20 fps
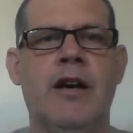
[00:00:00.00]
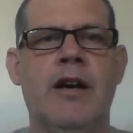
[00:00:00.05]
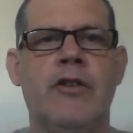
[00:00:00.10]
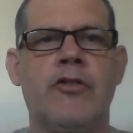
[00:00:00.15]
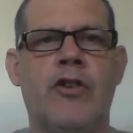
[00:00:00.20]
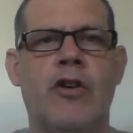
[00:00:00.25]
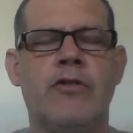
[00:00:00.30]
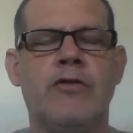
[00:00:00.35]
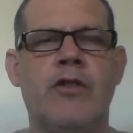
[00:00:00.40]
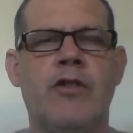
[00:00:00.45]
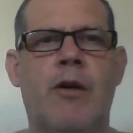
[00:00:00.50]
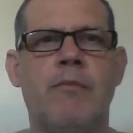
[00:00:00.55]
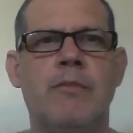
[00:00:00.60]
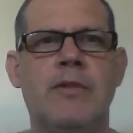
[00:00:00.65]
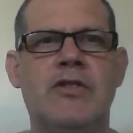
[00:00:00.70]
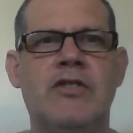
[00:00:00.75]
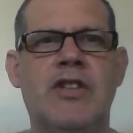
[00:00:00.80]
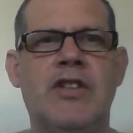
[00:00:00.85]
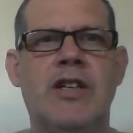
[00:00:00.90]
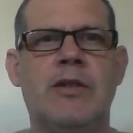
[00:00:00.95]
So
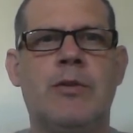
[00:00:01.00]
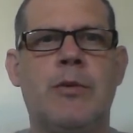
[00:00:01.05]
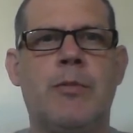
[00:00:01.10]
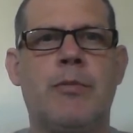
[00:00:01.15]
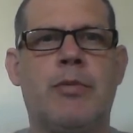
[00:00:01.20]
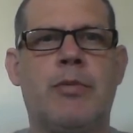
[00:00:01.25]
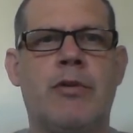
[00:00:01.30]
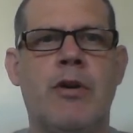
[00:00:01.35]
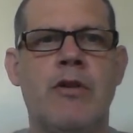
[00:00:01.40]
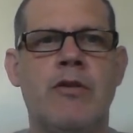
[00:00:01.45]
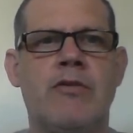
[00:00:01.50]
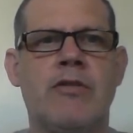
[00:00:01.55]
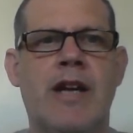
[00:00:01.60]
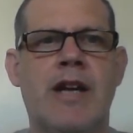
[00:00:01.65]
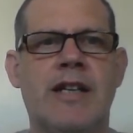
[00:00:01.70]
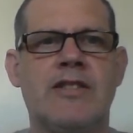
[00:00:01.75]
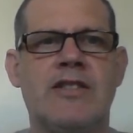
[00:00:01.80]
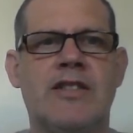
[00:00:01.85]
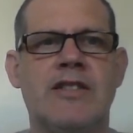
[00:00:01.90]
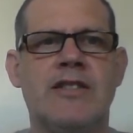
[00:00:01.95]
non-material
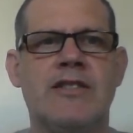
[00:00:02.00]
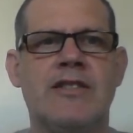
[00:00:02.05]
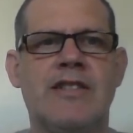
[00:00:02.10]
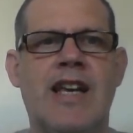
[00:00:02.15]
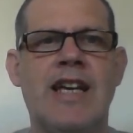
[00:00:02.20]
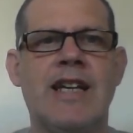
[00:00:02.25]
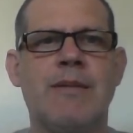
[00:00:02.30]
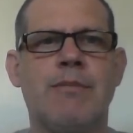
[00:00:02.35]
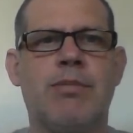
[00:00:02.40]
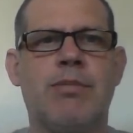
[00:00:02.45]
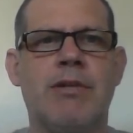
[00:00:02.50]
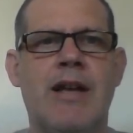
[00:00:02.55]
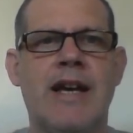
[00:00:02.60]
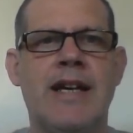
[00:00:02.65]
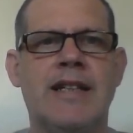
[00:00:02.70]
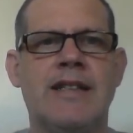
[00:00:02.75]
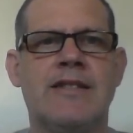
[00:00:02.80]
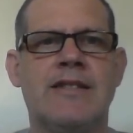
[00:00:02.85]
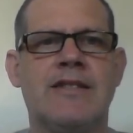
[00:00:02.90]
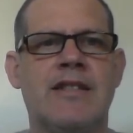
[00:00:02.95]
progress can take
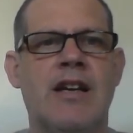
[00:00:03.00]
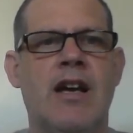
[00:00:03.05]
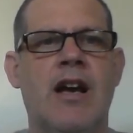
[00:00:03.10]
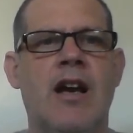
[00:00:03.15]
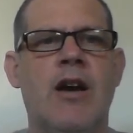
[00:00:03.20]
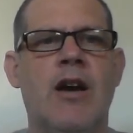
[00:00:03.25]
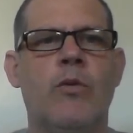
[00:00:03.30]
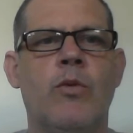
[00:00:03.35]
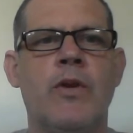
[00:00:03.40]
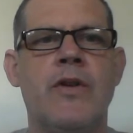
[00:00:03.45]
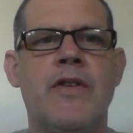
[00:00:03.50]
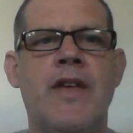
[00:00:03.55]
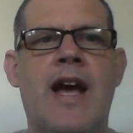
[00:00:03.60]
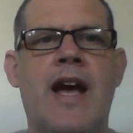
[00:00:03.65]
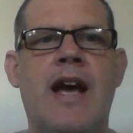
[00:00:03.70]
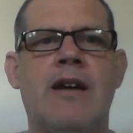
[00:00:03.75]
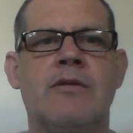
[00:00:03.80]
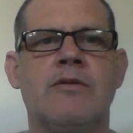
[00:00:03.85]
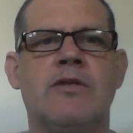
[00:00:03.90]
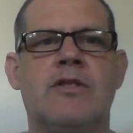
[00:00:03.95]
place
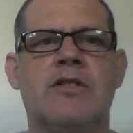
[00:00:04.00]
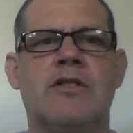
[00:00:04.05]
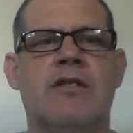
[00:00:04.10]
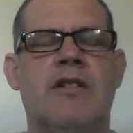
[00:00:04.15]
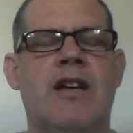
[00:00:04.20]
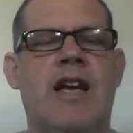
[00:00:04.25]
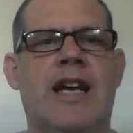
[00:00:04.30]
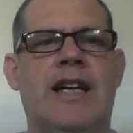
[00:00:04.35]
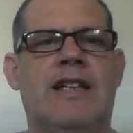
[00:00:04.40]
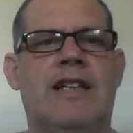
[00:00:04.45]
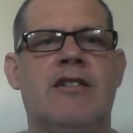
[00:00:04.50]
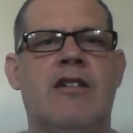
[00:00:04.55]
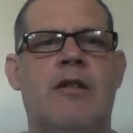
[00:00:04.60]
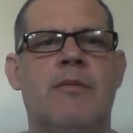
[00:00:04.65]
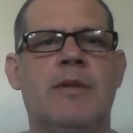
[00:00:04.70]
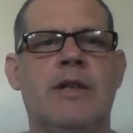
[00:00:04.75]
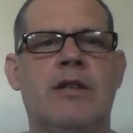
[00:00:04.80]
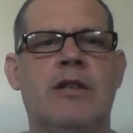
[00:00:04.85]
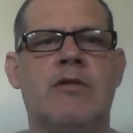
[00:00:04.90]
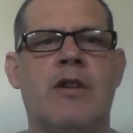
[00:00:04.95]
without
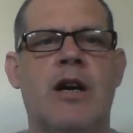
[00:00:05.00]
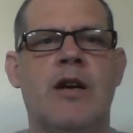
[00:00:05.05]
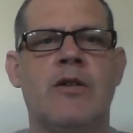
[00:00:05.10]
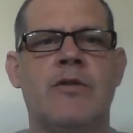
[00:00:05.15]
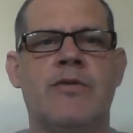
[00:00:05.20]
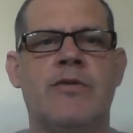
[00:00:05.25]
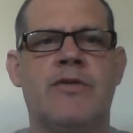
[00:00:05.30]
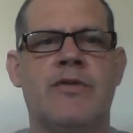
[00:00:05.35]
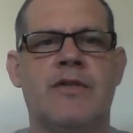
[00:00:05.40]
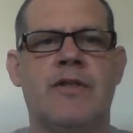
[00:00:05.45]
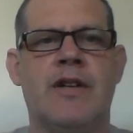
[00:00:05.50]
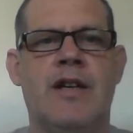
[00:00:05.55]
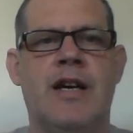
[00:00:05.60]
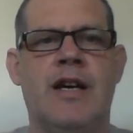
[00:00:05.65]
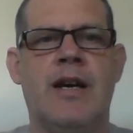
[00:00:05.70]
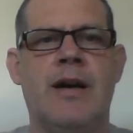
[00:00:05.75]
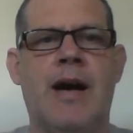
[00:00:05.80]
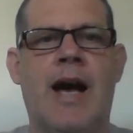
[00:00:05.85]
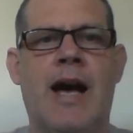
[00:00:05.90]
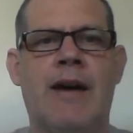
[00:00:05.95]
economic growth
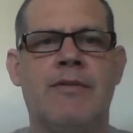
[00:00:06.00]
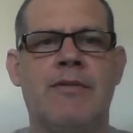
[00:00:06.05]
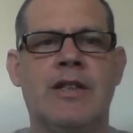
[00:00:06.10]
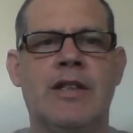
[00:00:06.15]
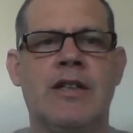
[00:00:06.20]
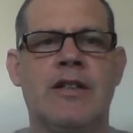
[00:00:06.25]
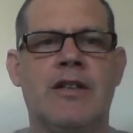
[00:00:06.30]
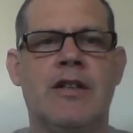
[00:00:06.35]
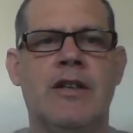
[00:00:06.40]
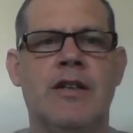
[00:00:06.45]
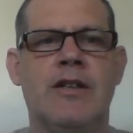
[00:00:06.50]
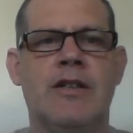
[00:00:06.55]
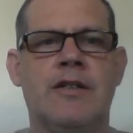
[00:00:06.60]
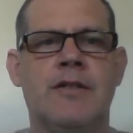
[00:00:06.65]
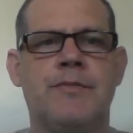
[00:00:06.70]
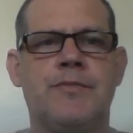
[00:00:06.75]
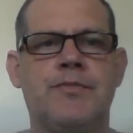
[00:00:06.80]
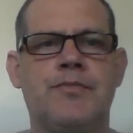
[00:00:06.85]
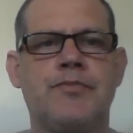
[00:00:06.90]
having occurred.